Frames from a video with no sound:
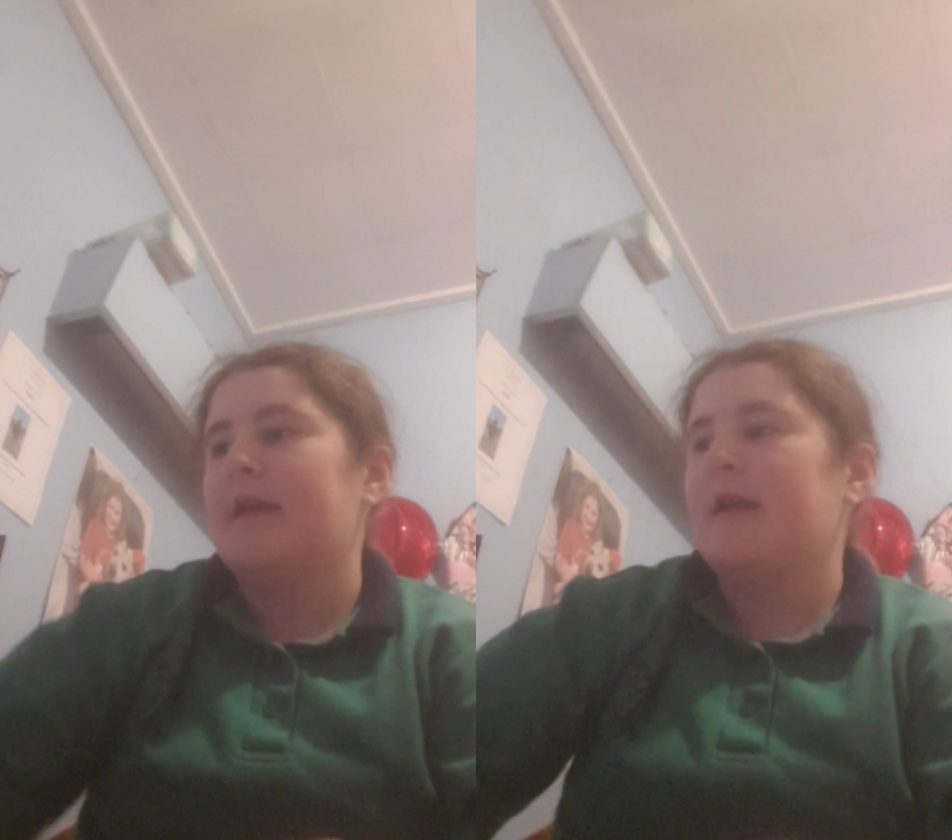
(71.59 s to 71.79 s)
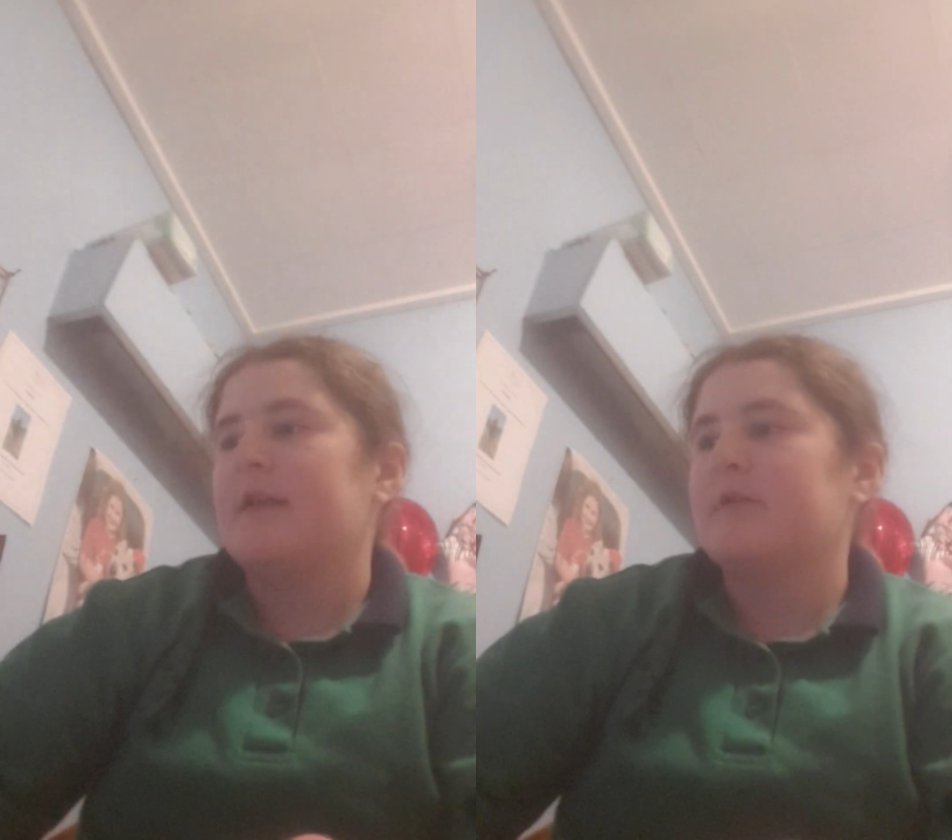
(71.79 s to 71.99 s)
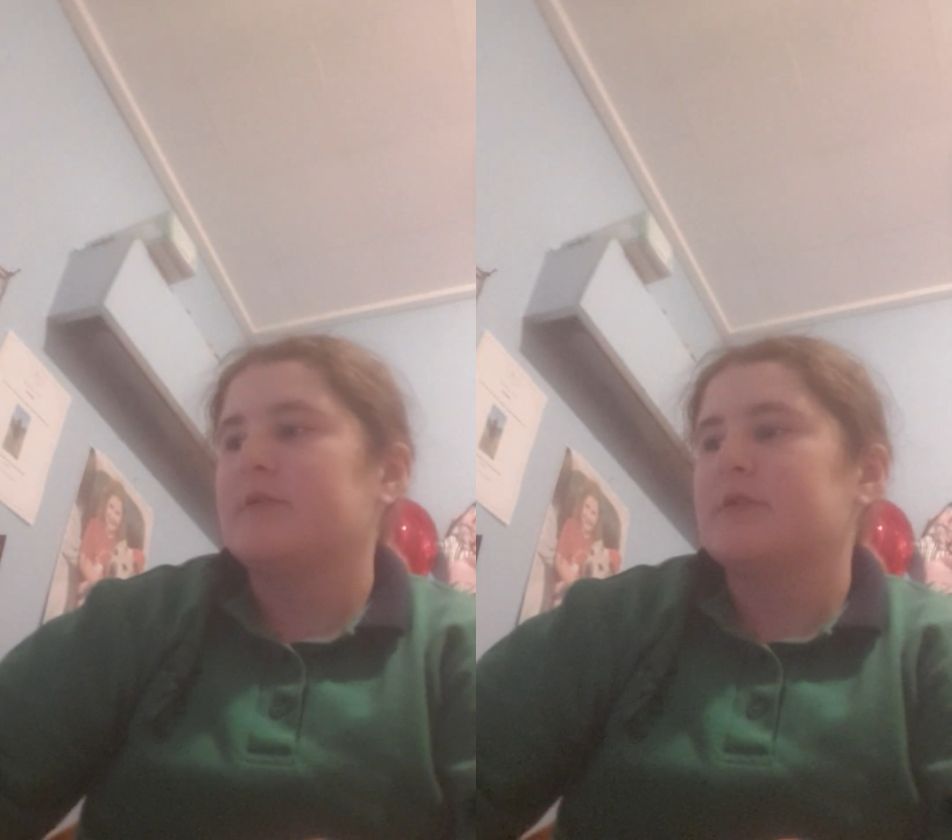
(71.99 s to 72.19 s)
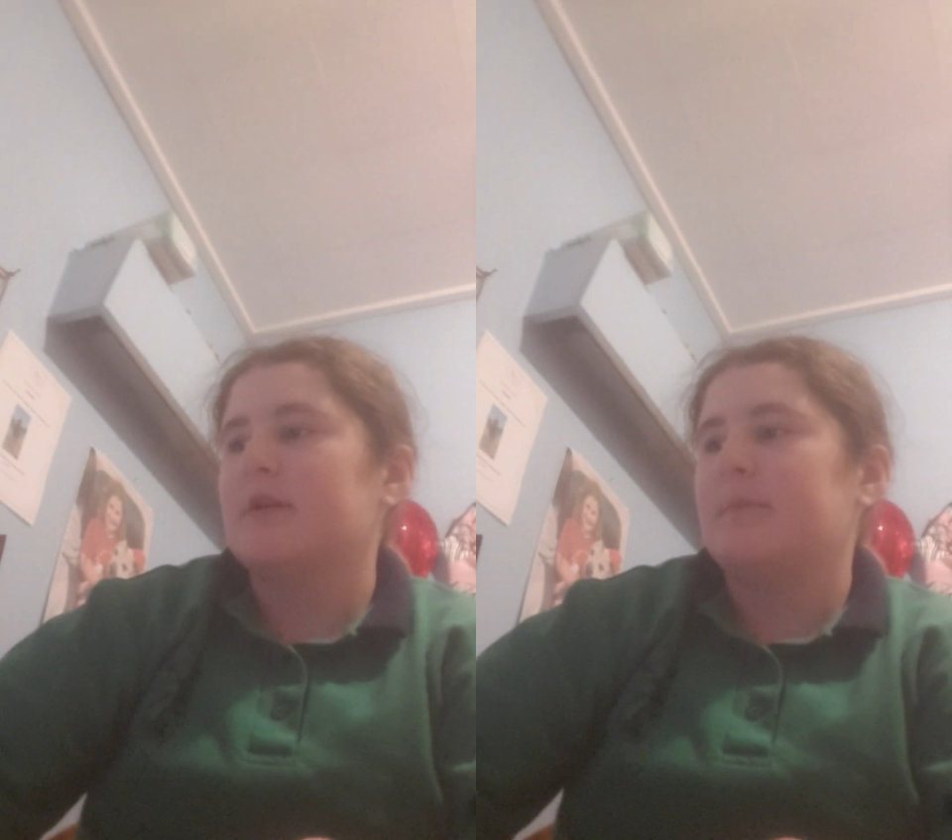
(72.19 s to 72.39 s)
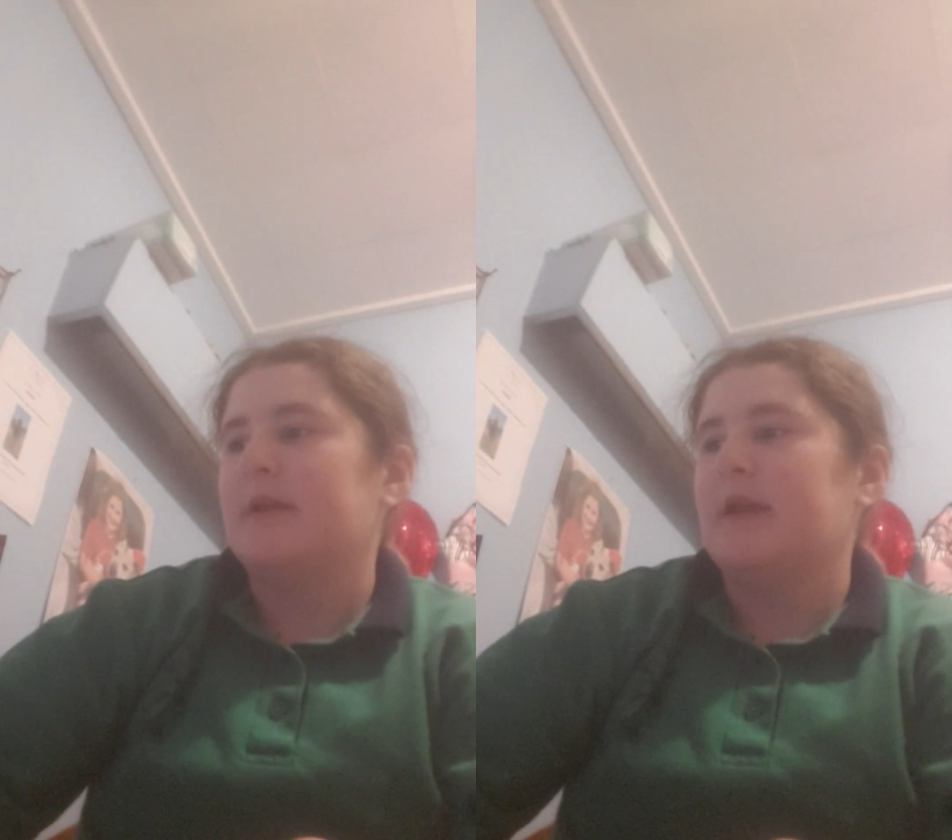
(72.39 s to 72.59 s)
And also
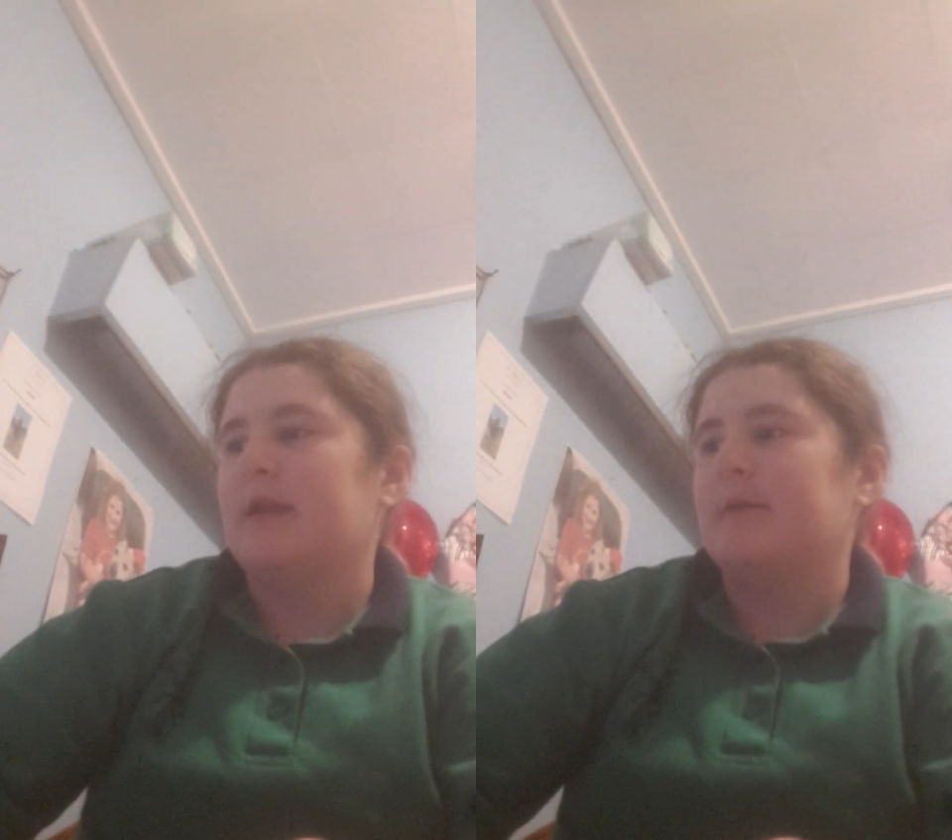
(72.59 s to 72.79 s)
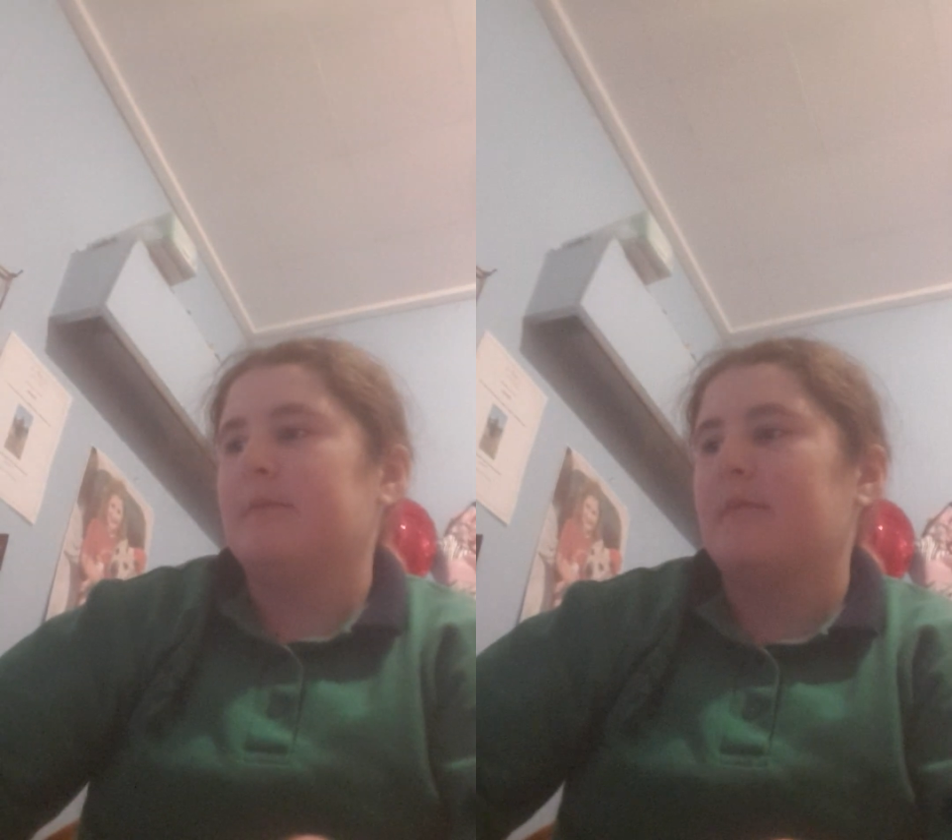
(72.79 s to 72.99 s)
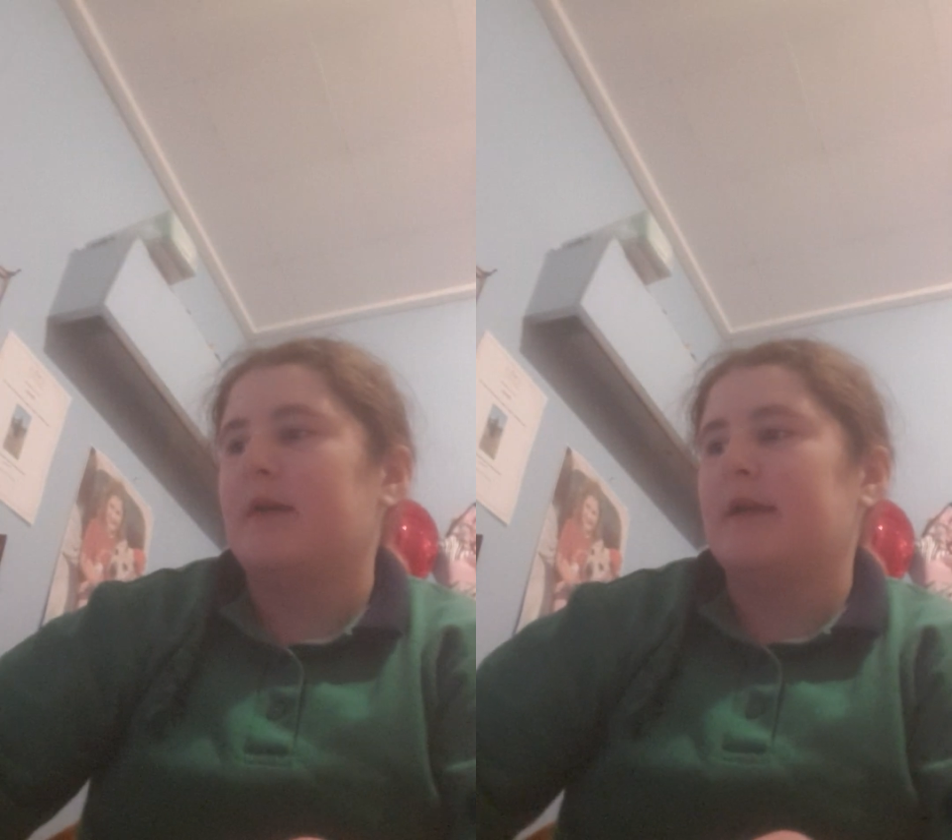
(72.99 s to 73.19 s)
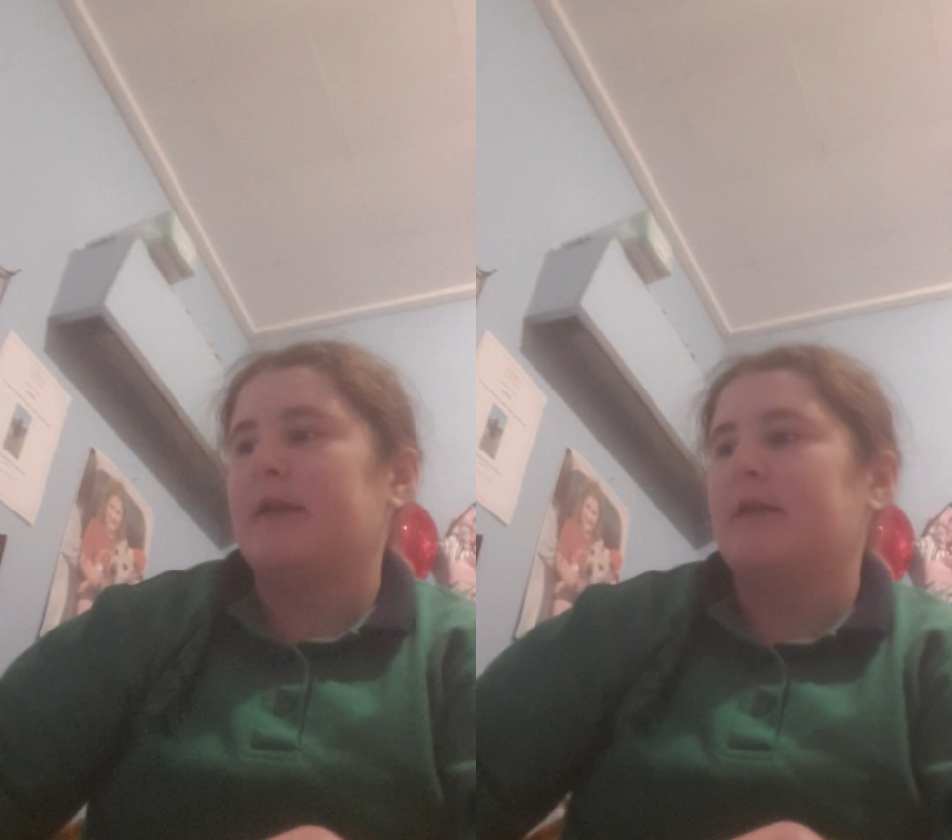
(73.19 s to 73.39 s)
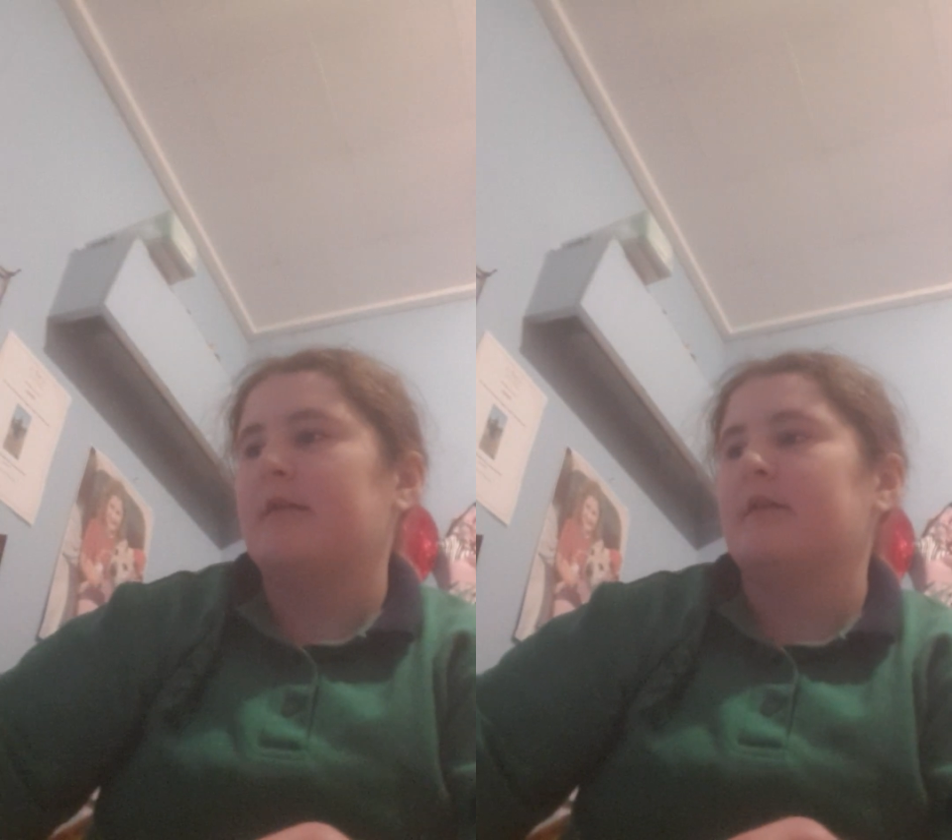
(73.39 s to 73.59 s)
I'm playing
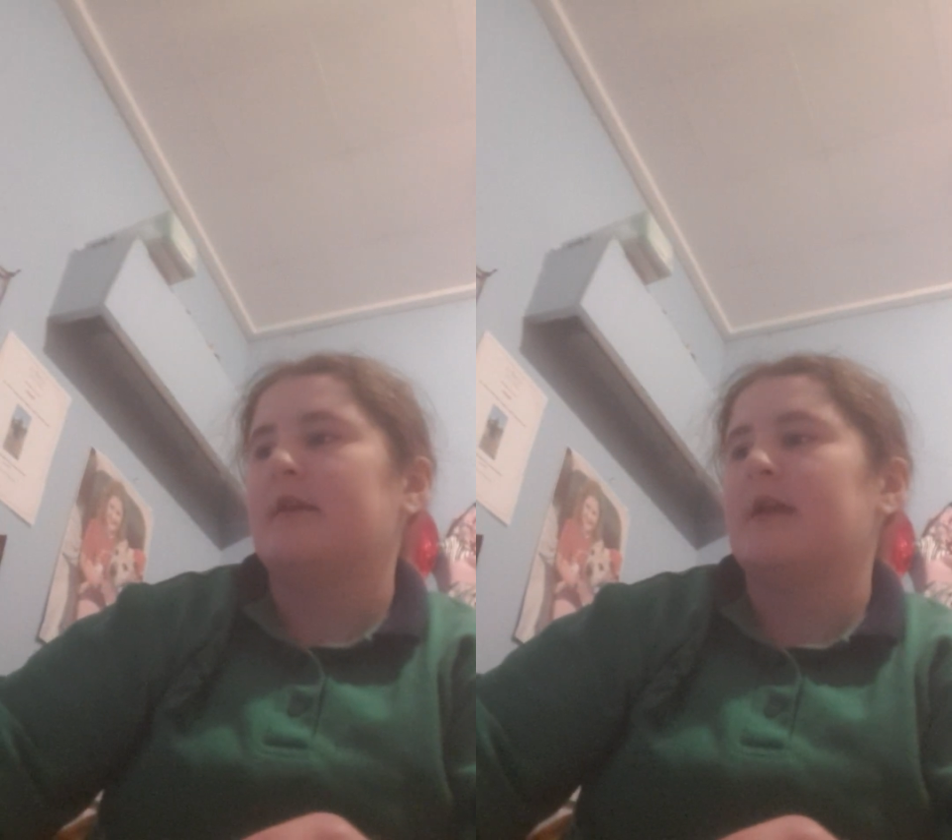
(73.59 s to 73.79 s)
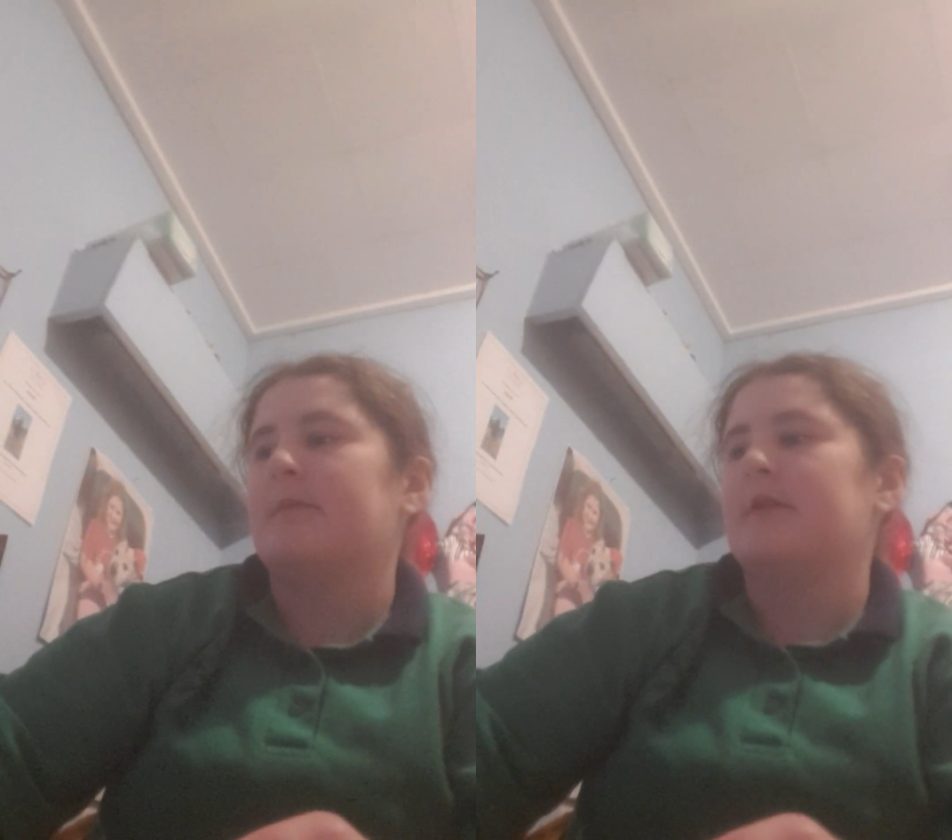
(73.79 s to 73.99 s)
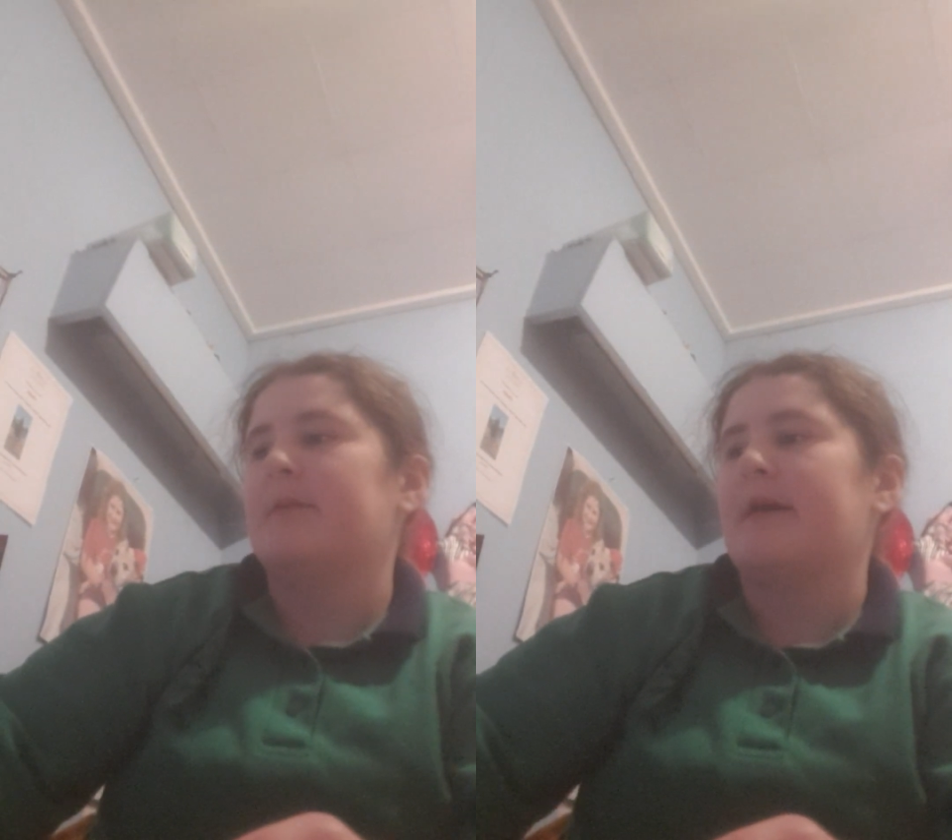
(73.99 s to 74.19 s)
my game in the